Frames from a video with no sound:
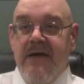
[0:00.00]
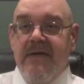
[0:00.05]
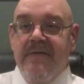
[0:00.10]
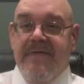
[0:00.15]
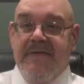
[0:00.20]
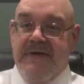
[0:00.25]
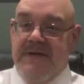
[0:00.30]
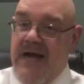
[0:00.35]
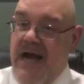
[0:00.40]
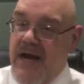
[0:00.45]

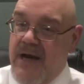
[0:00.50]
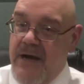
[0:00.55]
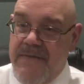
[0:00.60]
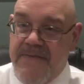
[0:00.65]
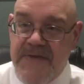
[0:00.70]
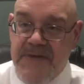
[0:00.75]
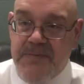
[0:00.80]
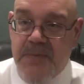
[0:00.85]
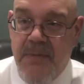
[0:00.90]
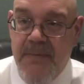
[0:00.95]

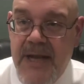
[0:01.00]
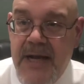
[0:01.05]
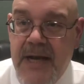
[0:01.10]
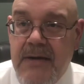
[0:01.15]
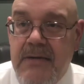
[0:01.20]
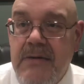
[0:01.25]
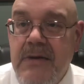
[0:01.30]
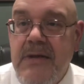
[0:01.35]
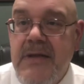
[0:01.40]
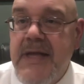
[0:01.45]
photography is
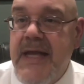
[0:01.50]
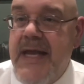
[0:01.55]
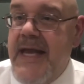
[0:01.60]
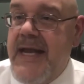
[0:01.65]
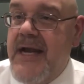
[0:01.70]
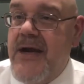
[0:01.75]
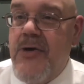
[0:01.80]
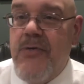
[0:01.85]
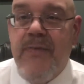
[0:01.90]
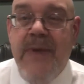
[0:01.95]
permitted
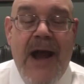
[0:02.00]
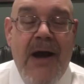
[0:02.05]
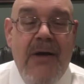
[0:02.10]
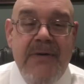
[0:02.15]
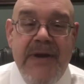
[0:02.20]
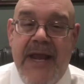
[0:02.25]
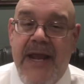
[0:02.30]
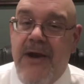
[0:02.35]
in and around